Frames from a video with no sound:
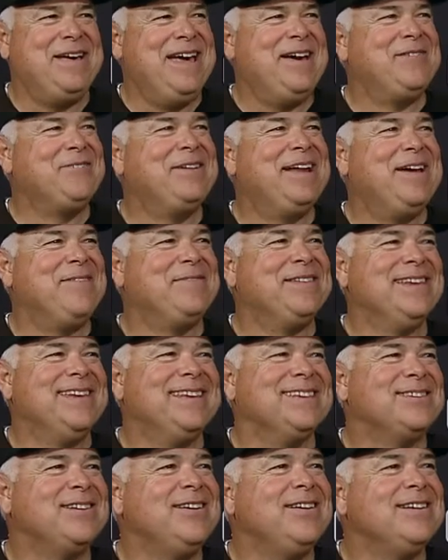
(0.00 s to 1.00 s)
I don't have to
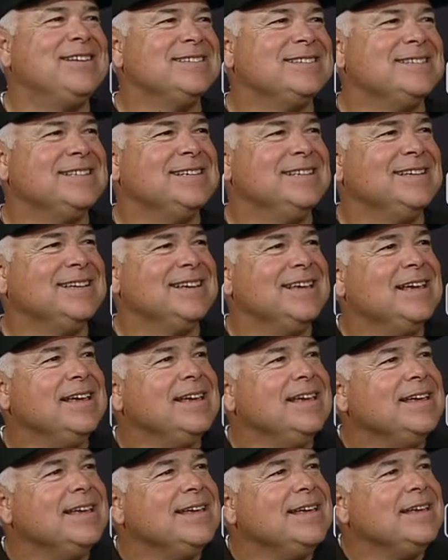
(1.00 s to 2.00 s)
get tossed to,
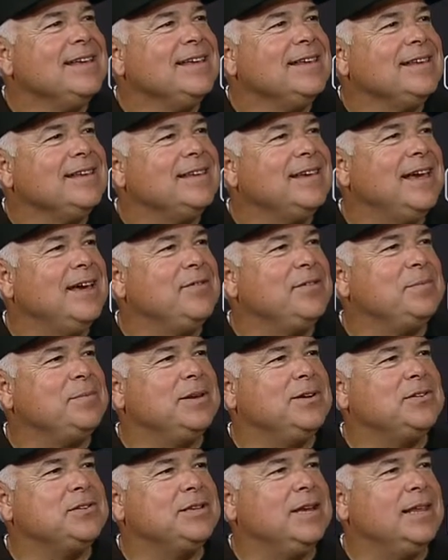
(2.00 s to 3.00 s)
to have them
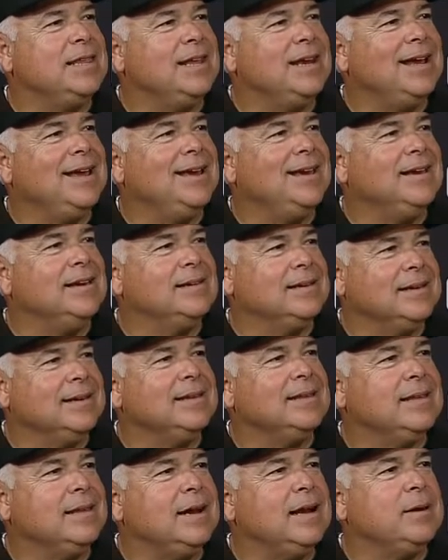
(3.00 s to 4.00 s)
understand that I
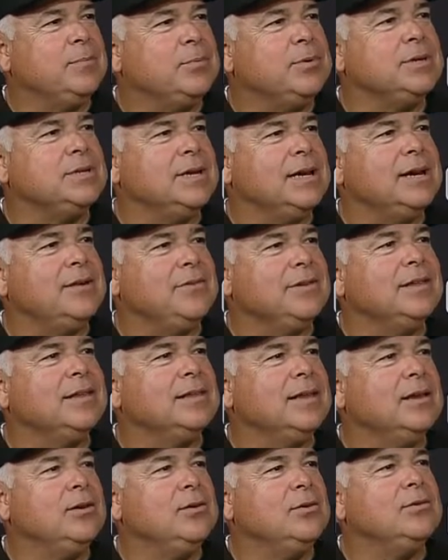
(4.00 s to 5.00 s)
that I appreciate
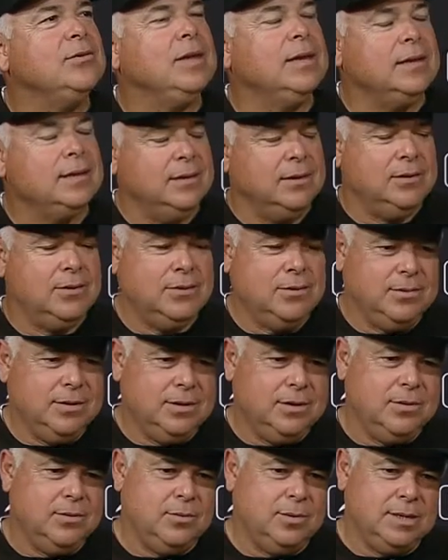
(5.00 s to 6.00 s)
everything they do. They, you know,
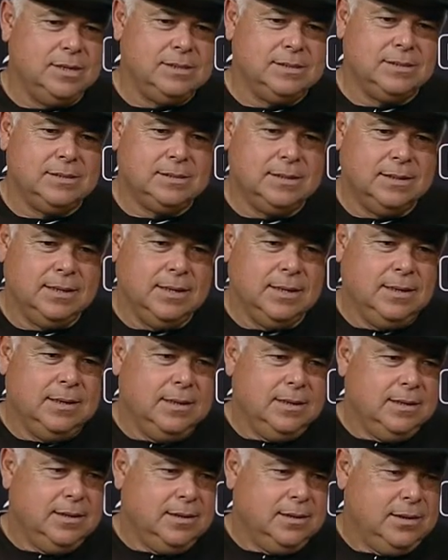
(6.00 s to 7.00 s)
they're the ones.
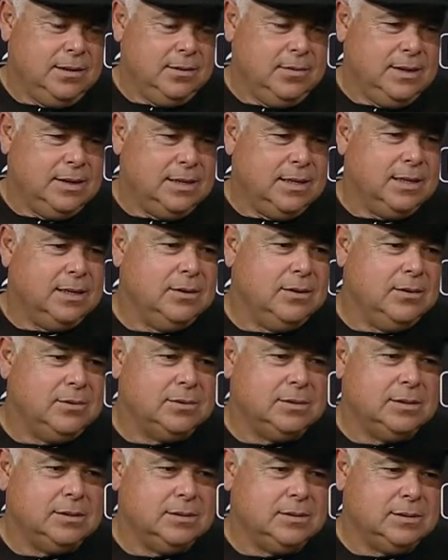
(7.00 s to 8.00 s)
You know, I think in
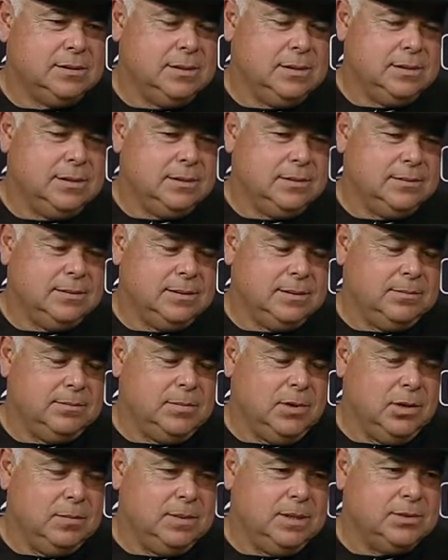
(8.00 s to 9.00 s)
those
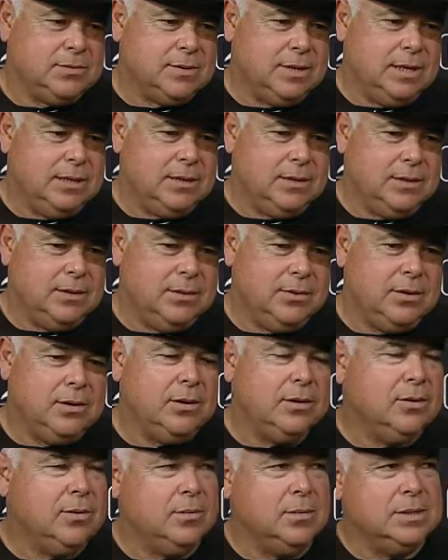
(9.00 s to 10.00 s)
moments right there,
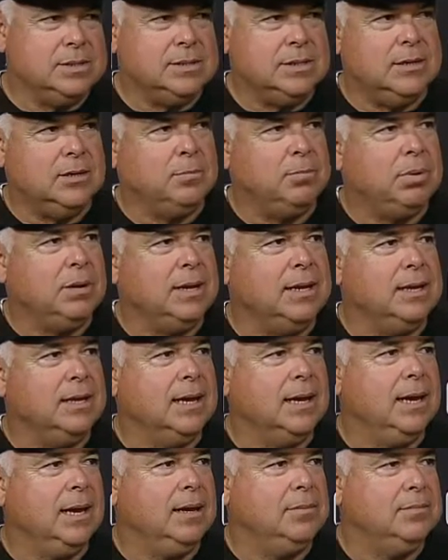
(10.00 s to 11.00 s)
they're the ones that are playing
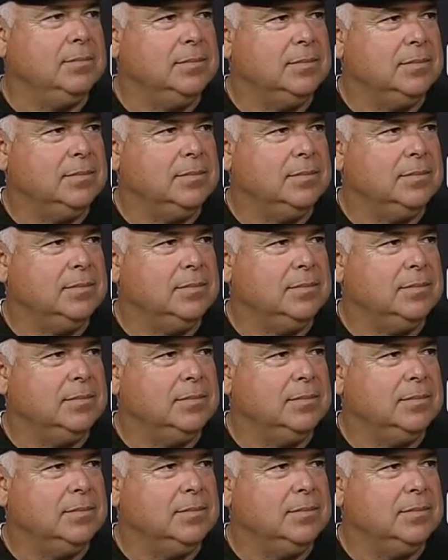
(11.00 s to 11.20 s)
the game,